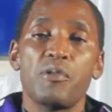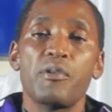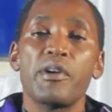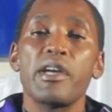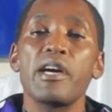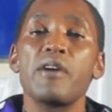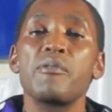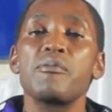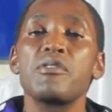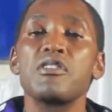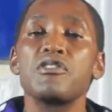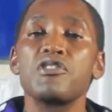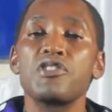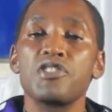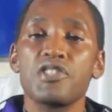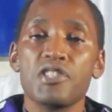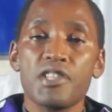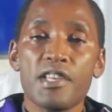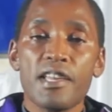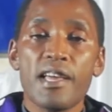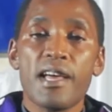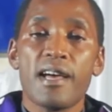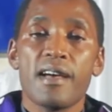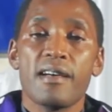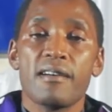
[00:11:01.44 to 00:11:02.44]
where we
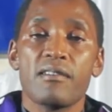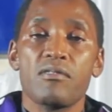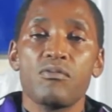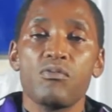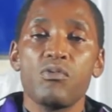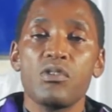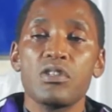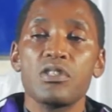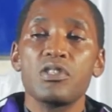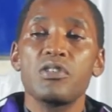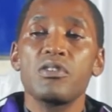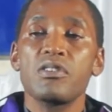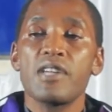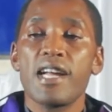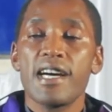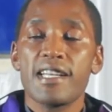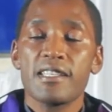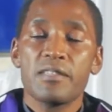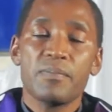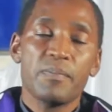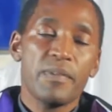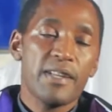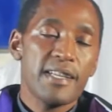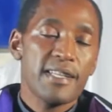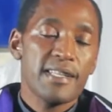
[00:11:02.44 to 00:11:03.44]
share what God
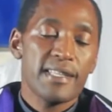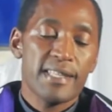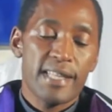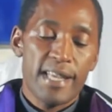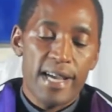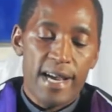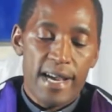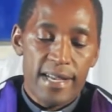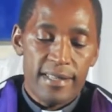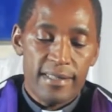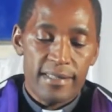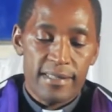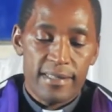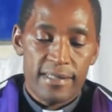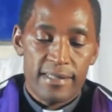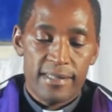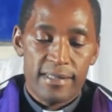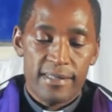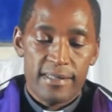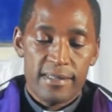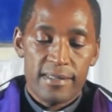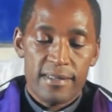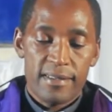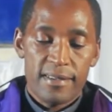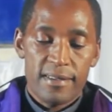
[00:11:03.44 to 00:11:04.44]
has blessed
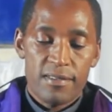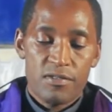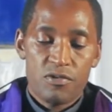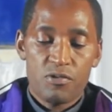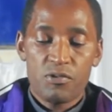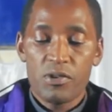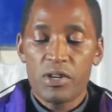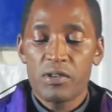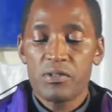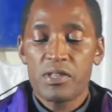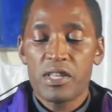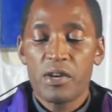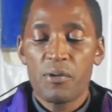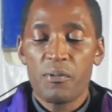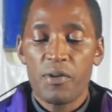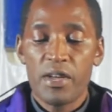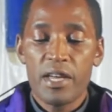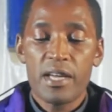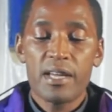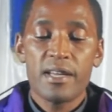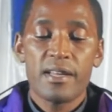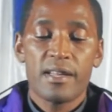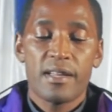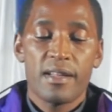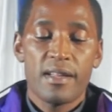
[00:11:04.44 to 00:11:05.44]
us throughout the
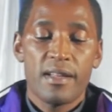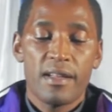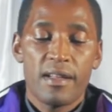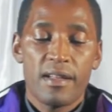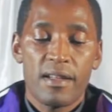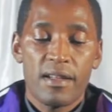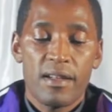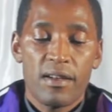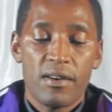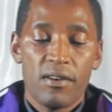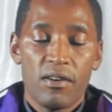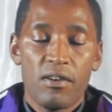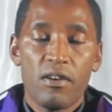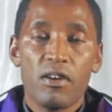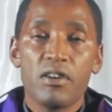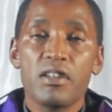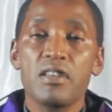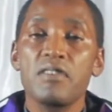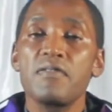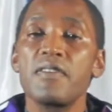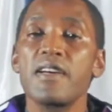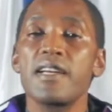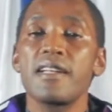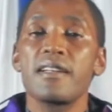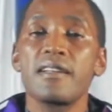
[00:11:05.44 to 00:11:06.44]
week
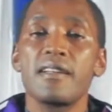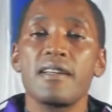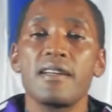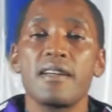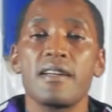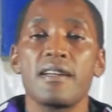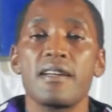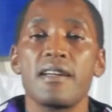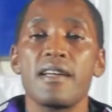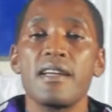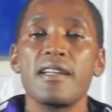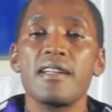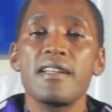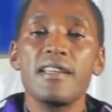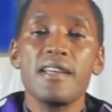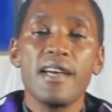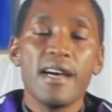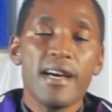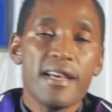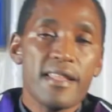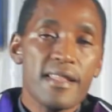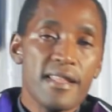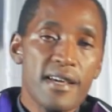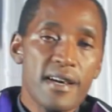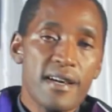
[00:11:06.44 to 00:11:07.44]
or even
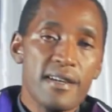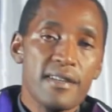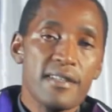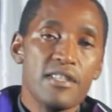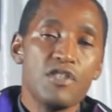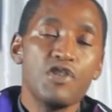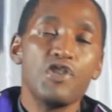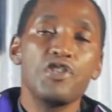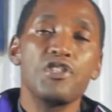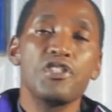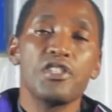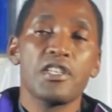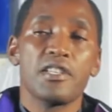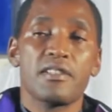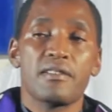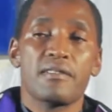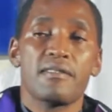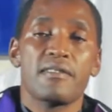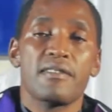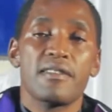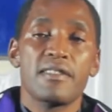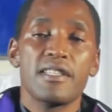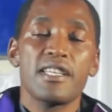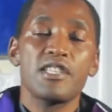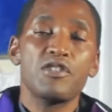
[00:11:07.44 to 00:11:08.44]
any other
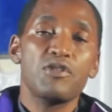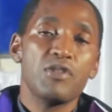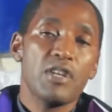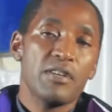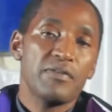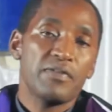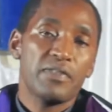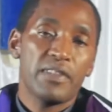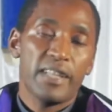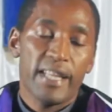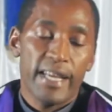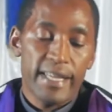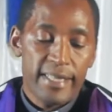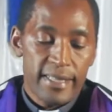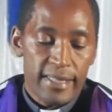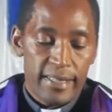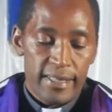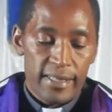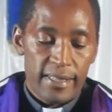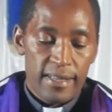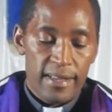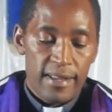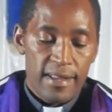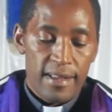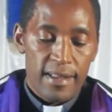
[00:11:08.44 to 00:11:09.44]
teaching that you have
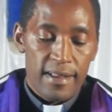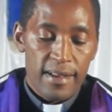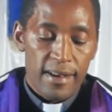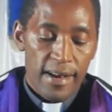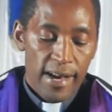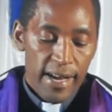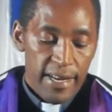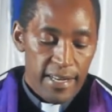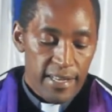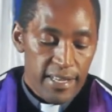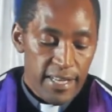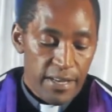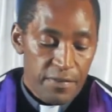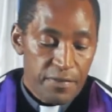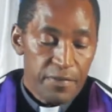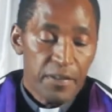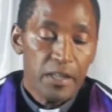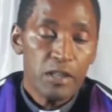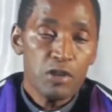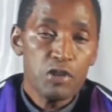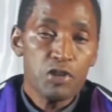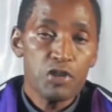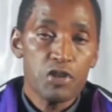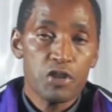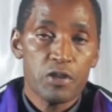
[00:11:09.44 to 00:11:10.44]
learned. And in a
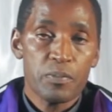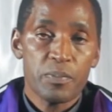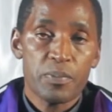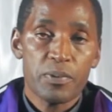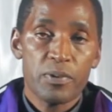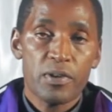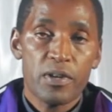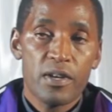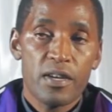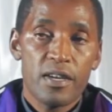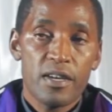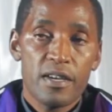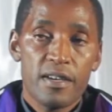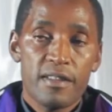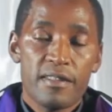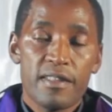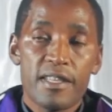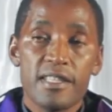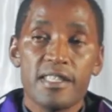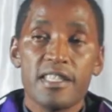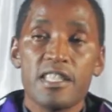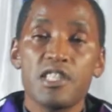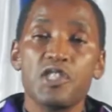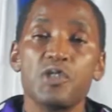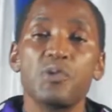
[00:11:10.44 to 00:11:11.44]
fellowship,
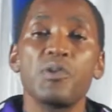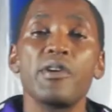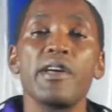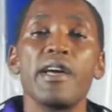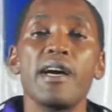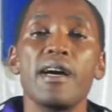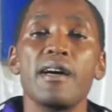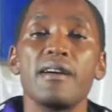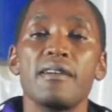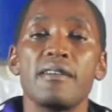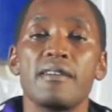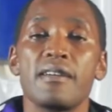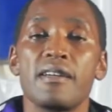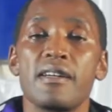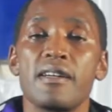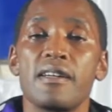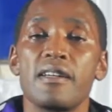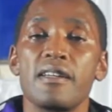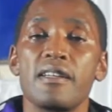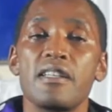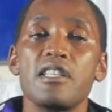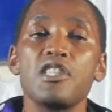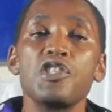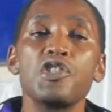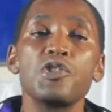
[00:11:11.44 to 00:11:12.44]
this is where
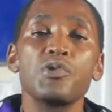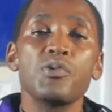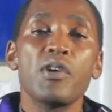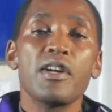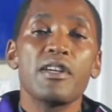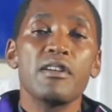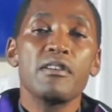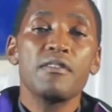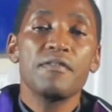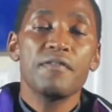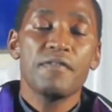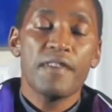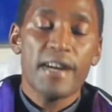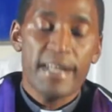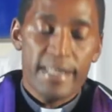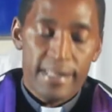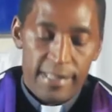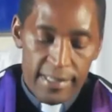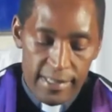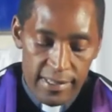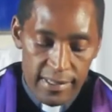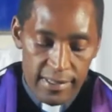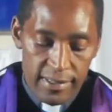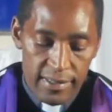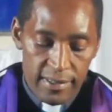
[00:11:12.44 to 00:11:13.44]
each one of
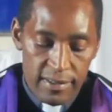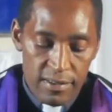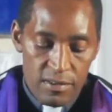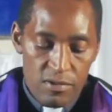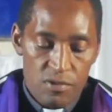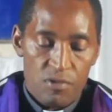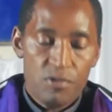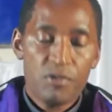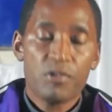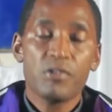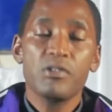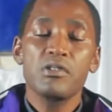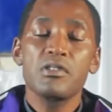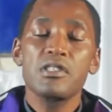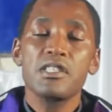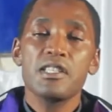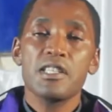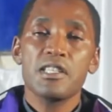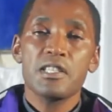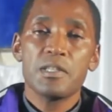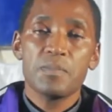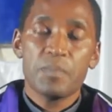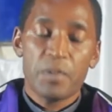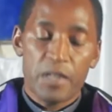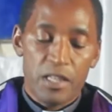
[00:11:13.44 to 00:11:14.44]
us
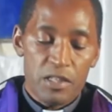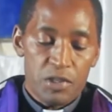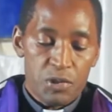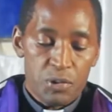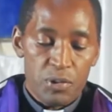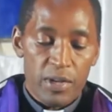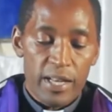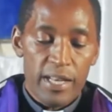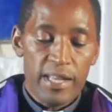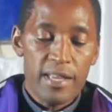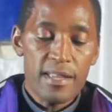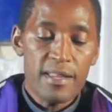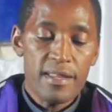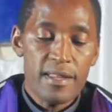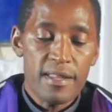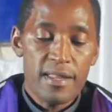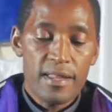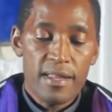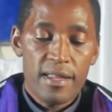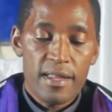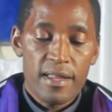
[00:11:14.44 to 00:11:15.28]
grows spiritually